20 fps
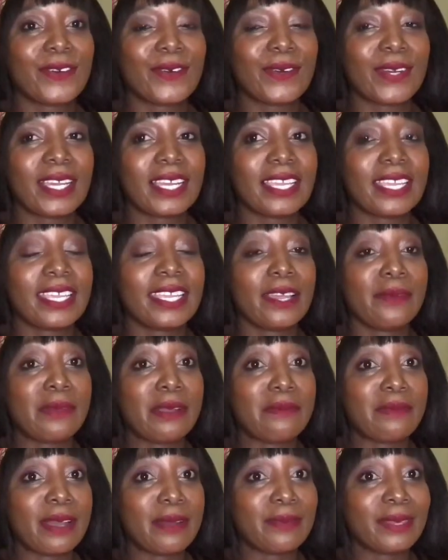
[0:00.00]
I hear
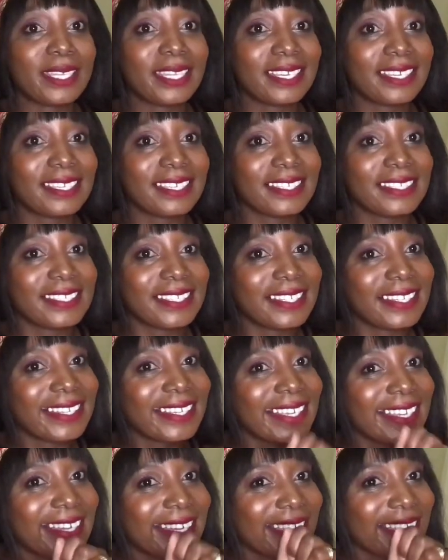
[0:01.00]
my mom in the kitchen.
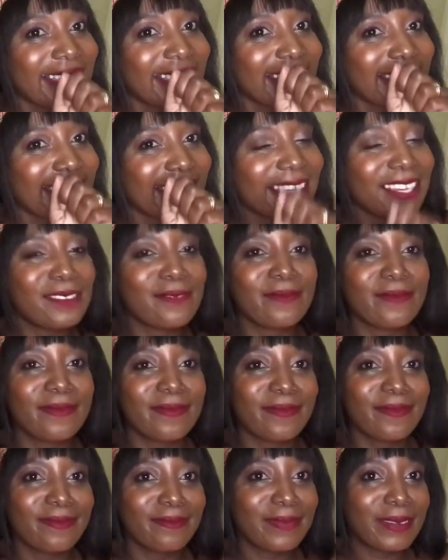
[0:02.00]

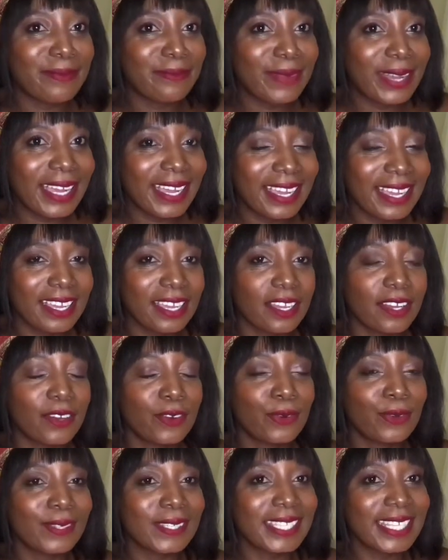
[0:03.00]
Mama,
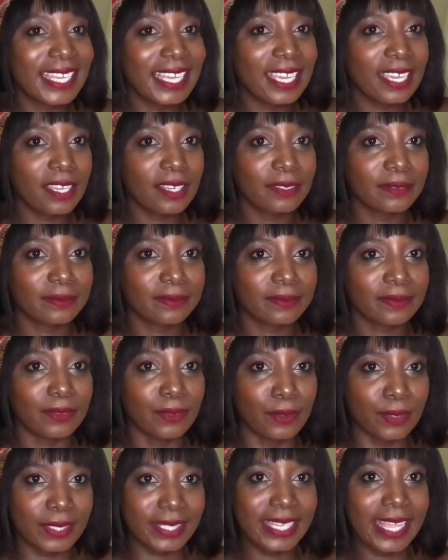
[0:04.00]
who's there?
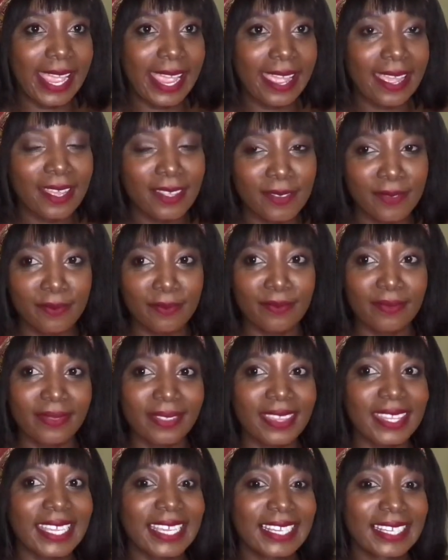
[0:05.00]
Who's there?
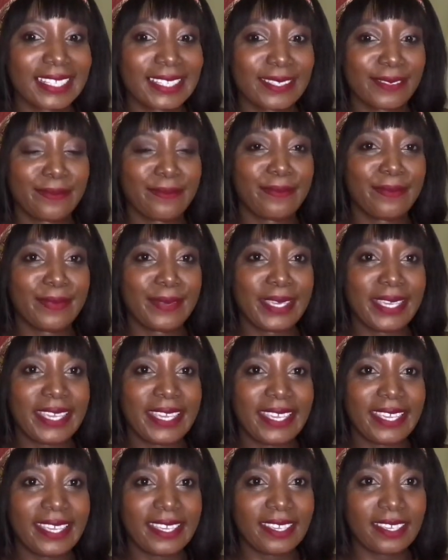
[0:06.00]
It's
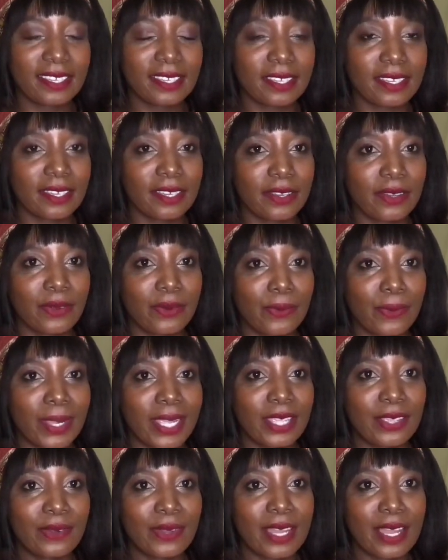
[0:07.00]
me.
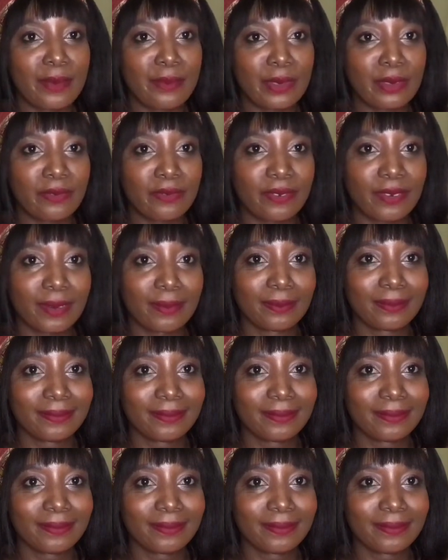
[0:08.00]
Where are you coming from?